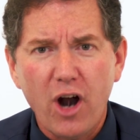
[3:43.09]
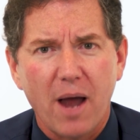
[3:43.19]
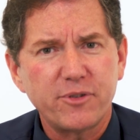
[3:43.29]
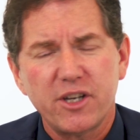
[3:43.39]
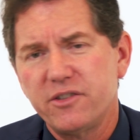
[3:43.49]

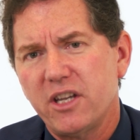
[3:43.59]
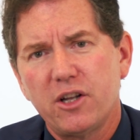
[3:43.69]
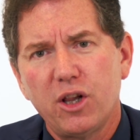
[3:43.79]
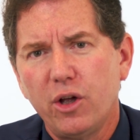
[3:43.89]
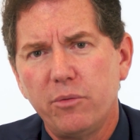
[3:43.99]
options
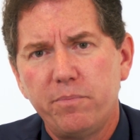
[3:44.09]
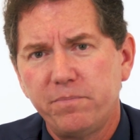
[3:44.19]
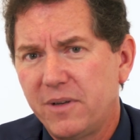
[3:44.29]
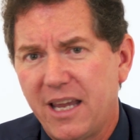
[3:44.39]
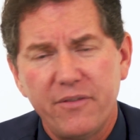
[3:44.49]

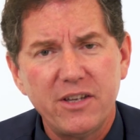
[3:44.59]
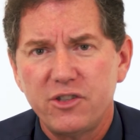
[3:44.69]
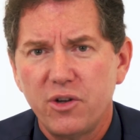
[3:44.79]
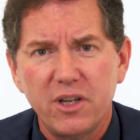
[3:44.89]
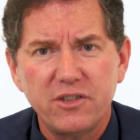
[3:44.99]
include giving
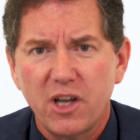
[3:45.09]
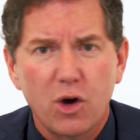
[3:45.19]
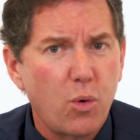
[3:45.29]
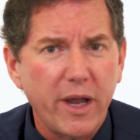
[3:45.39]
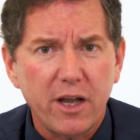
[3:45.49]
students a
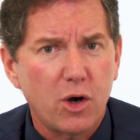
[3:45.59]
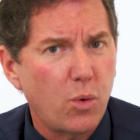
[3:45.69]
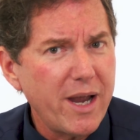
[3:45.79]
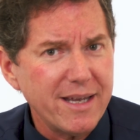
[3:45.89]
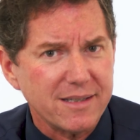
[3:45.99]
quick
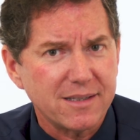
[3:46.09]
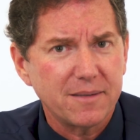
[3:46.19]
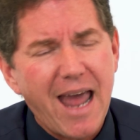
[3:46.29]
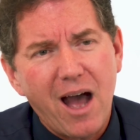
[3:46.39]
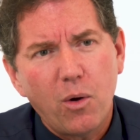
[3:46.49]
quiz.
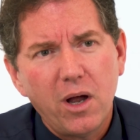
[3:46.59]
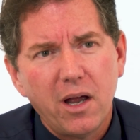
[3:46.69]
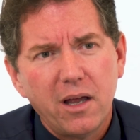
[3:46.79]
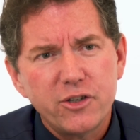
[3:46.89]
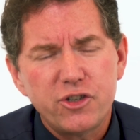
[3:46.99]
Now,
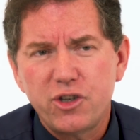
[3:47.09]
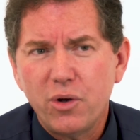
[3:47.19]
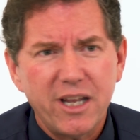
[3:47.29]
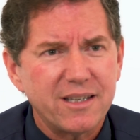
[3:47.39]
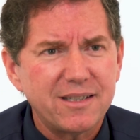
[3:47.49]

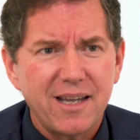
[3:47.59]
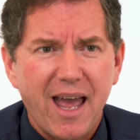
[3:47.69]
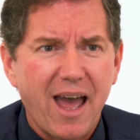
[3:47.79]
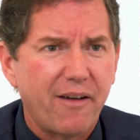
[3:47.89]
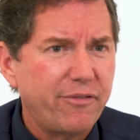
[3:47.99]
students
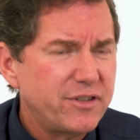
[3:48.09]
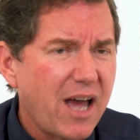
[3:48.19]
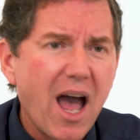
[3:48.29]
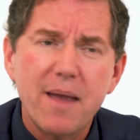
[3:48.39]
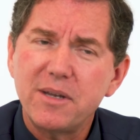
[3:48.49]
have
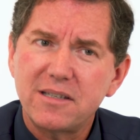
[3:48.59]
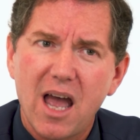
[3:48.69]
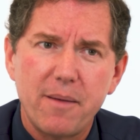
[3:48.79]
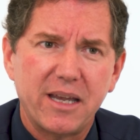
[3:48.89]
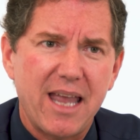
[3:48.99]
time and
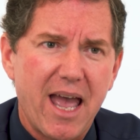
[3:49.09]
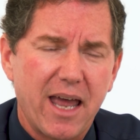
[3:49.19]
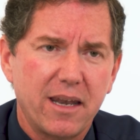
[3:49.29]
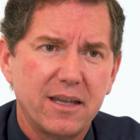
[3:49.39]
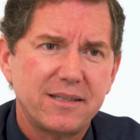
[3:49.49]
time
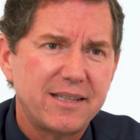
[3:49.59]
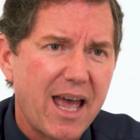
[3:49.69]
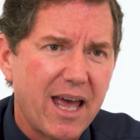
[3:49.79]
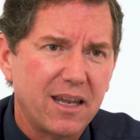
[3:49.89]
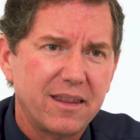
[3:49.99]
again
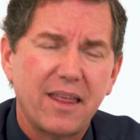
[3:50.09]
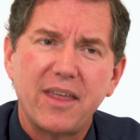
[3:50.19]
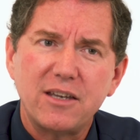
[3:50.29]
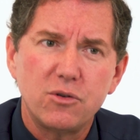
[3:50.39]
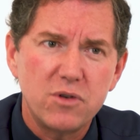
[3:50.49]
said that
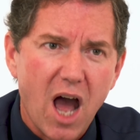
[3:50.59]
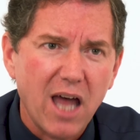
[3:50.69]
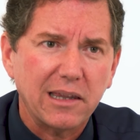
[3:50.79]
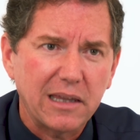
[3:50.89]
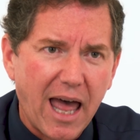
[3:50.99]
they do
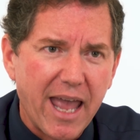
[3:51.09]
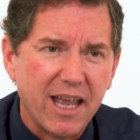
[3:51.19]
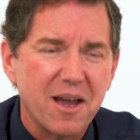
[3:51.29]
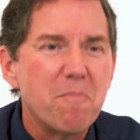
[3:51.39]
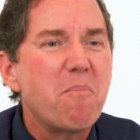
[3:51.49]
not
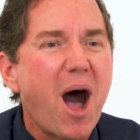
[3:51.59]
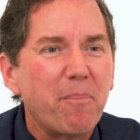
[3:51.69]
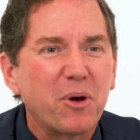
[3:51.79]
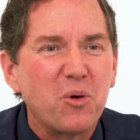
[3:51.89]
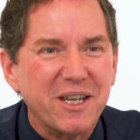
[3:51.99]
like
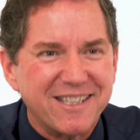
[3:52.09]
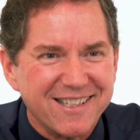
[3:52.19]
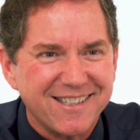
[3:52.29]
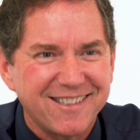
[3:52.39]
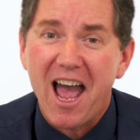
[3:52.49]
pop
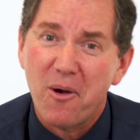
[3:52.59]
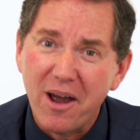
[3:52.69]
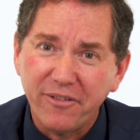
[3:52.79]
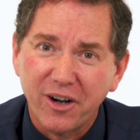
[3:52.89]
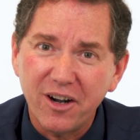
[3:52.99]
quizzes.
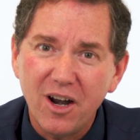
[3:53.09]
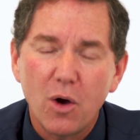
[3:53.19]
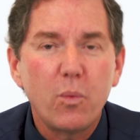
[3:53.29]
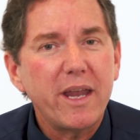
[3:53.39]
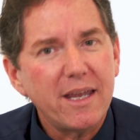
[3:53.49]
However,
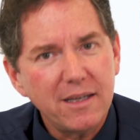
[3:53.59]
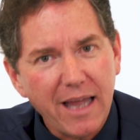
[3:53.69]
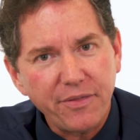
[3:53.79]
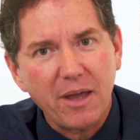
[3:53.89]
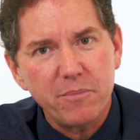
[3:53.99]
we can
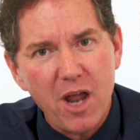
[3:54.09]
let them